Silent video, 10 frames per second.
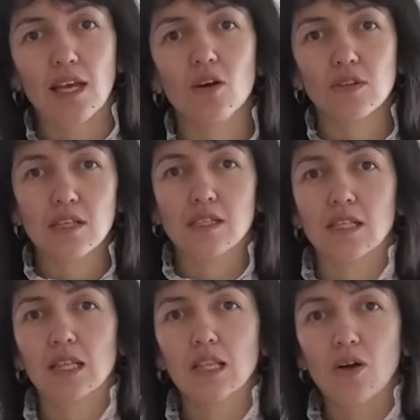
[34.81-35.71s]
according to
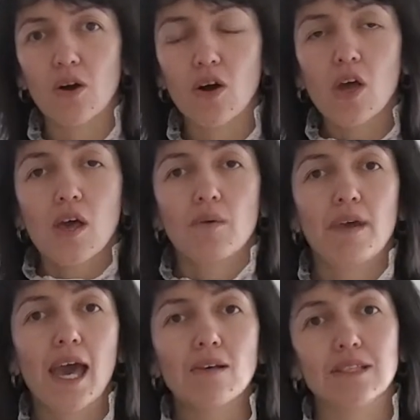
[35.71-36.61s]
the law, we
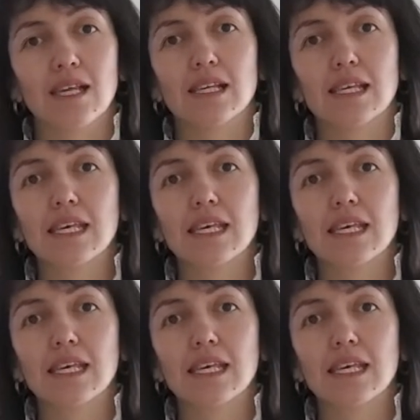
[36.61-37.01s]
have the